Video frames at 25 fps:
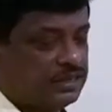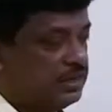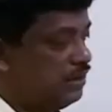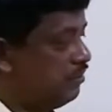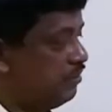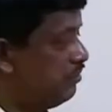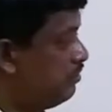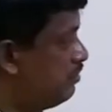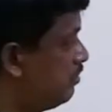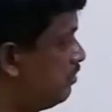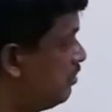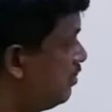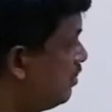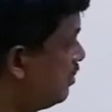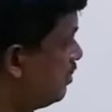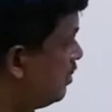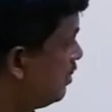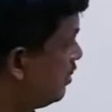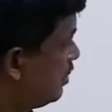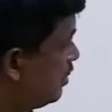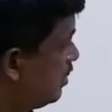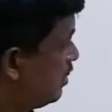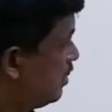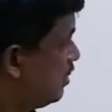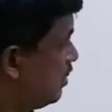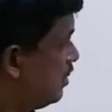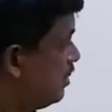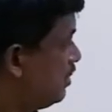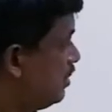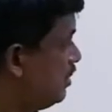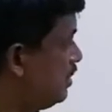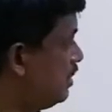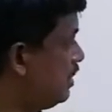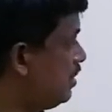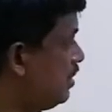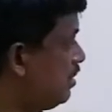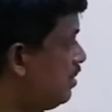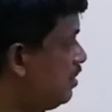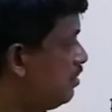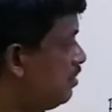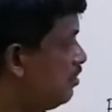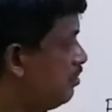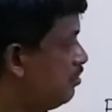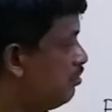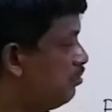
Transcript: F. Here